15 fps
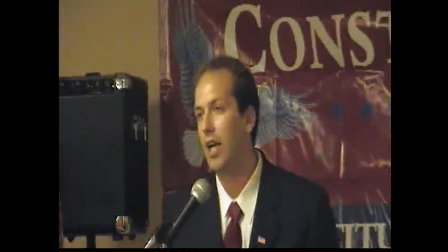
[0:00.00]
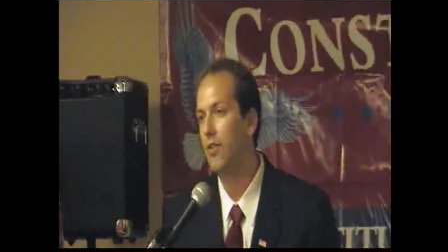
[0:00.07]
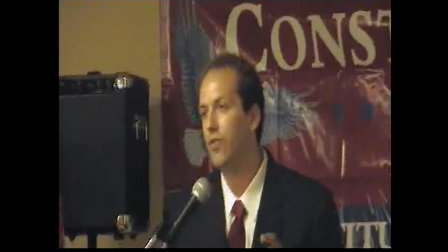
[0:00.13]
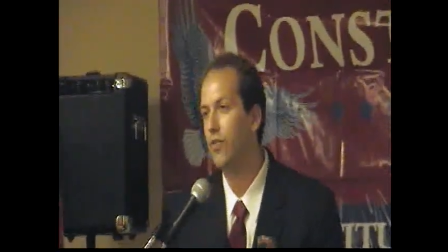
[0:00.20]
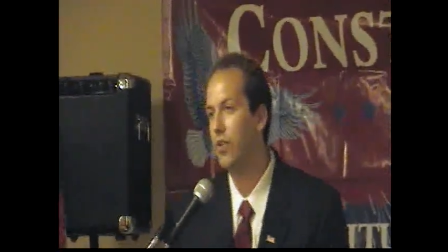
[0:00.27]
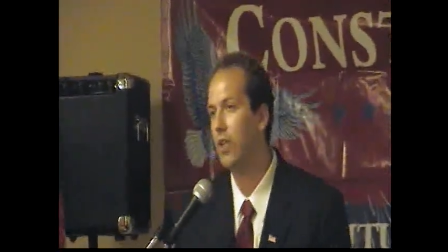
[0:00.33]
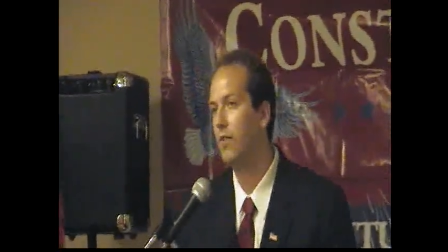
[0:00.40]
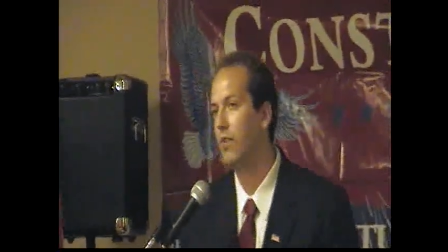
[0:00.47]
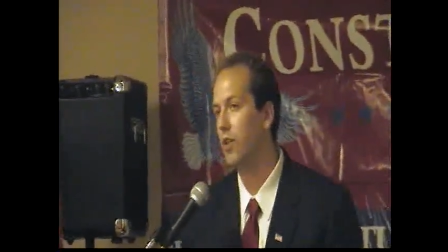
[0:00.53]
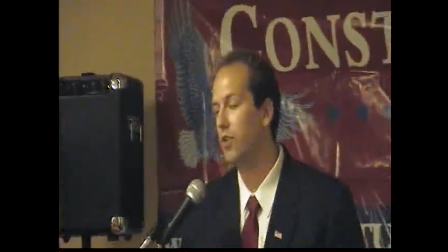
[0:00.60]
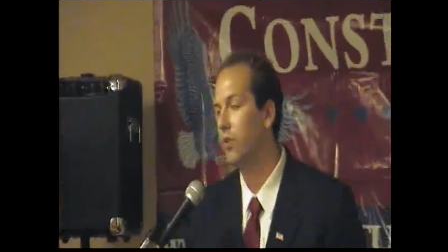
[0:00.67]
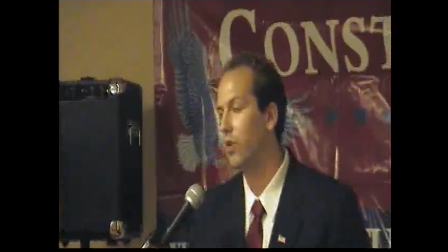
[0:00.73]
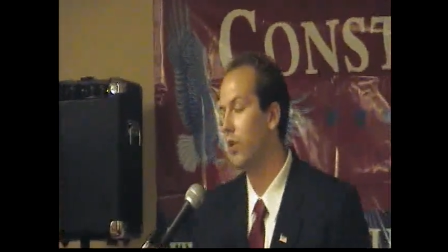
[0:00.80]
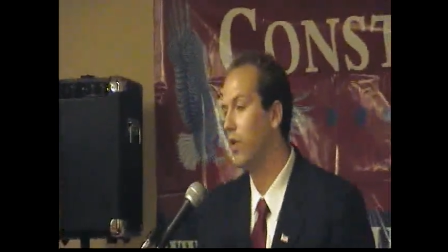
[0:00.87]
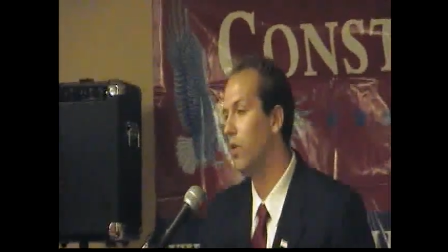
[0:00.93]
and Steve
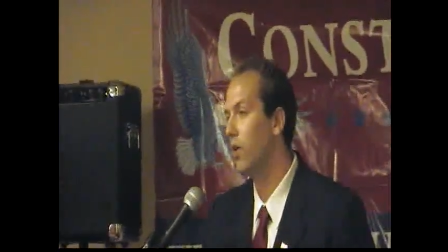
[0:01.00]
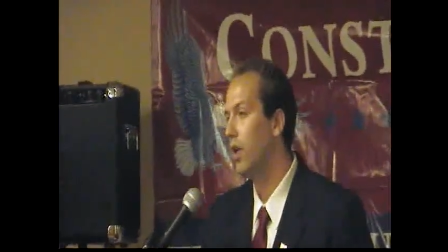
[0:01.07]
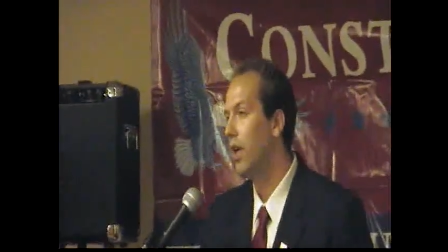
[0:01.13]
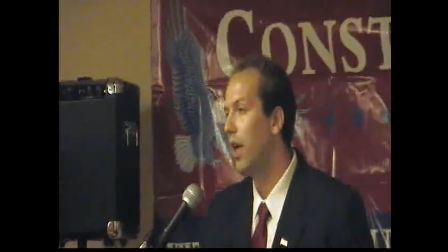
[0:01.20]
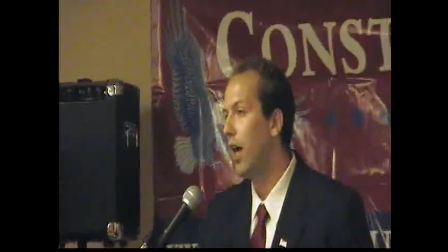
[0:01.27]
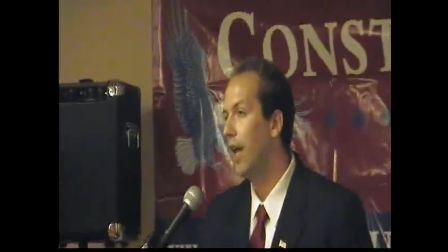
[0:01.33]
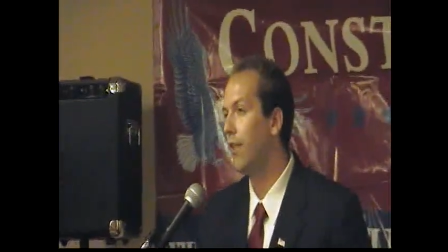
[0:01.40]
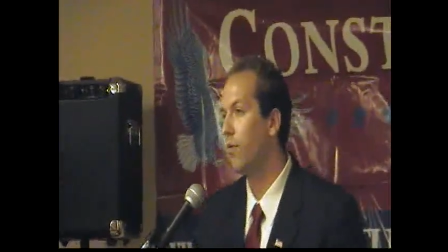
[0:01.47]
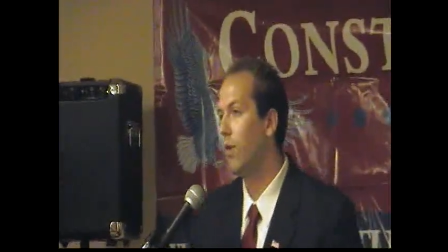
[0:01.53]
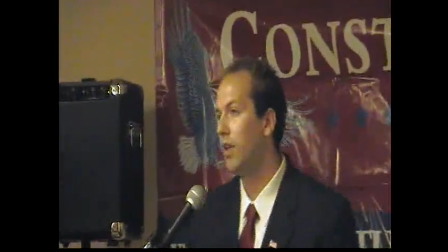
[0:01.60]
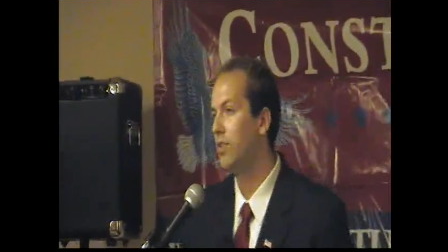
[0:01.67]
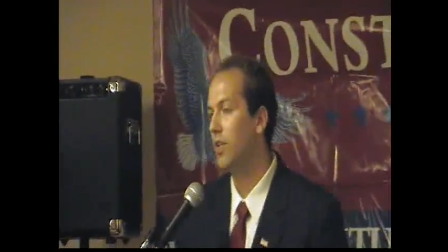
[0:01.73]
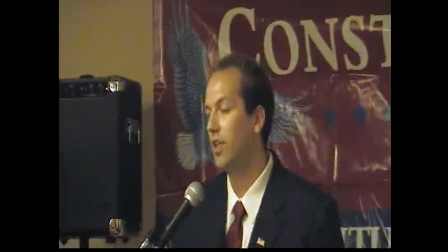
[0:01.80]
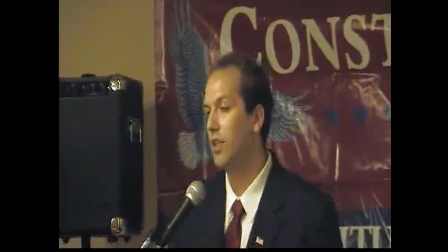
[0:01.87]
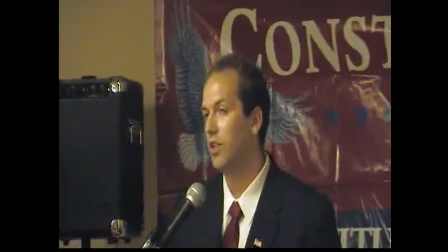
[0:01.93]
Israel and the
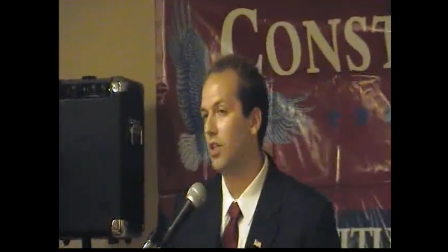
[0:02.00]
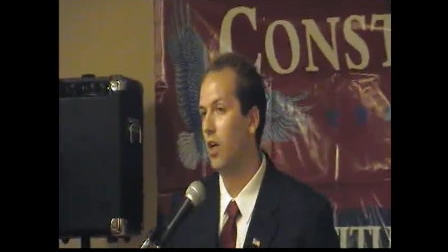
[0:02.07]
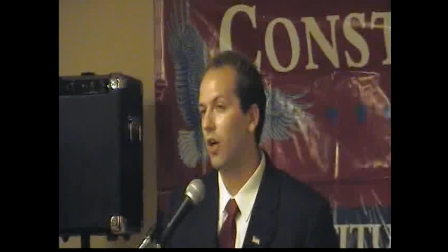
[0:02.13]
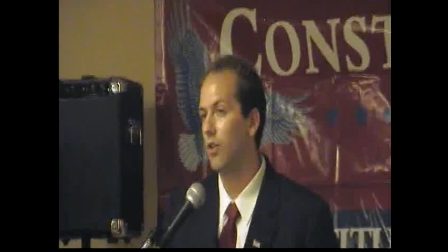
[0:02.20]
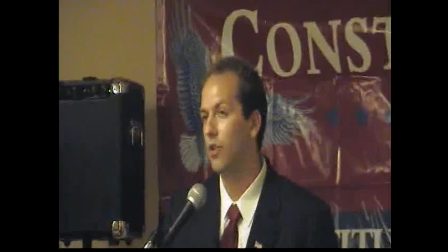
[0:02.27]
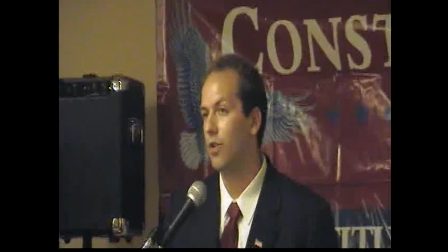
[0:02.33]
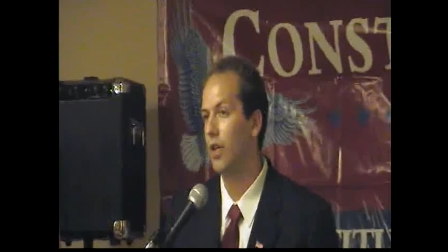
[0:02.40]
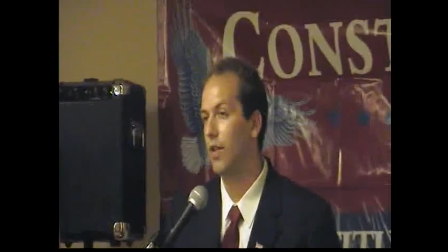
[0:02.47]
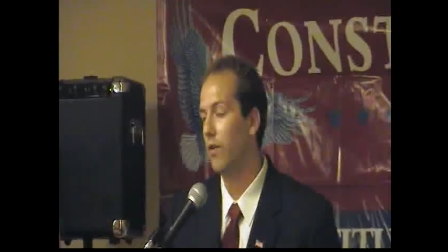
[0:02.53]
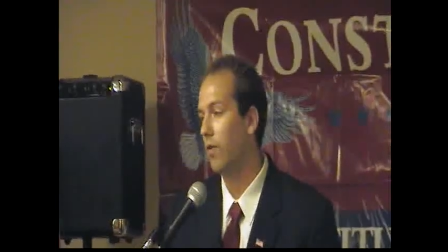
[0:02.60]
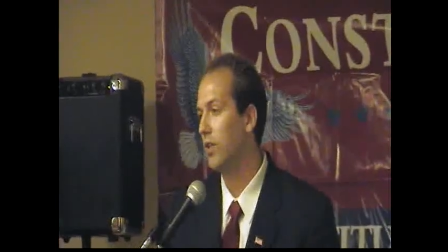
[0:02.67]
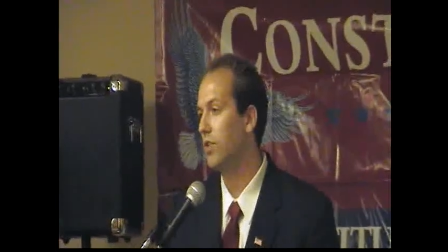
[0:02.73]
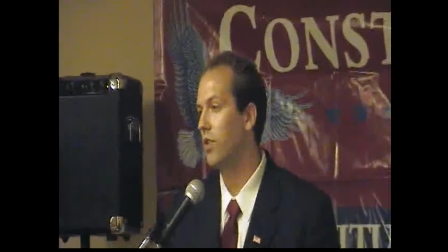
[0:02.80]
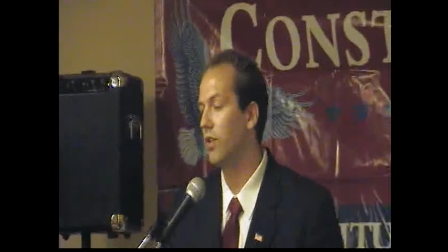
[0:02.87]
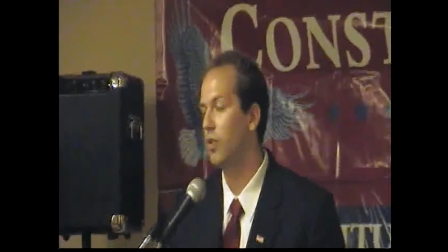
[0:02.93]
rest of this country and
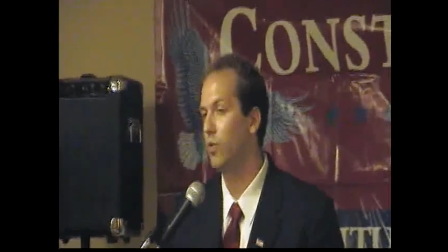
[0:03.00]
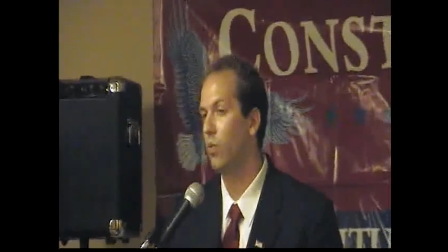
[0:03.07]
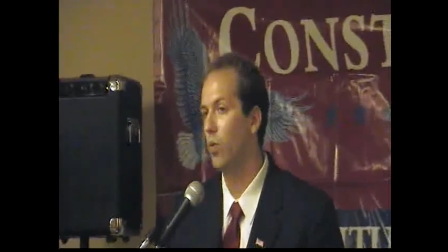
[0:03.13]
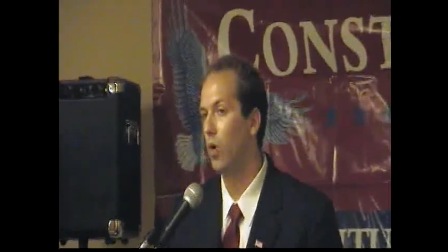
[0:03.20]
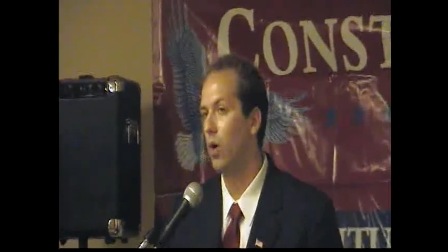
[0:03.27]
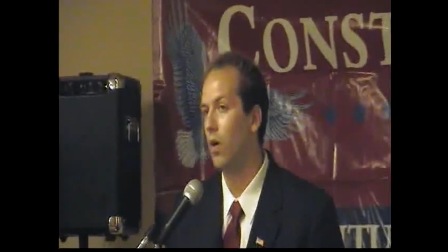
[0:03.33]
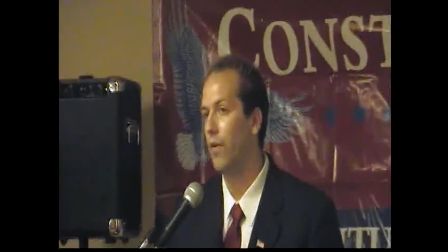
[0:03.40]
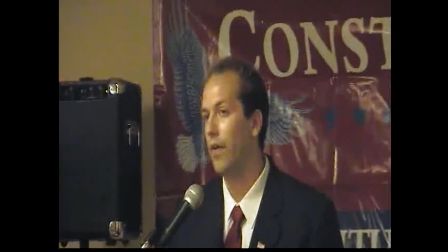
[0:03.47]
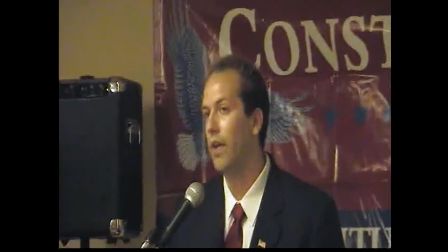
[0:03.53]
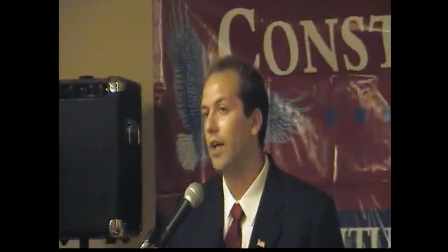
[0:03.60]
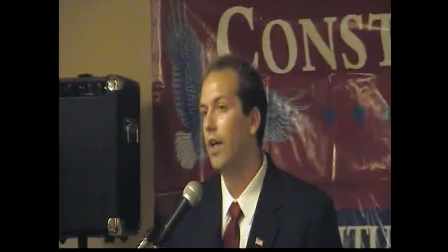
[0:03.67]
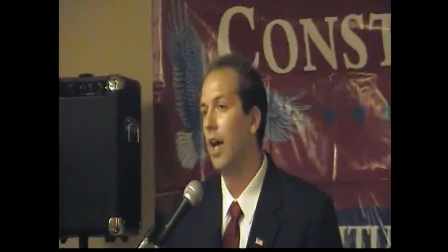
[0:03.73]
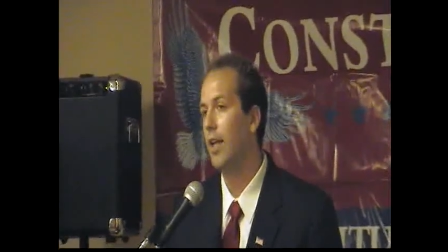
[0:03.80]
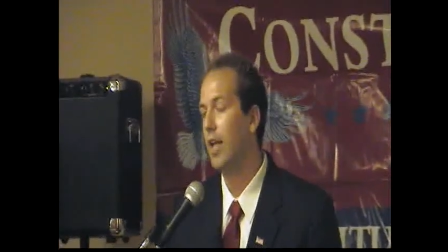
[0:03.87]
the rest of this world.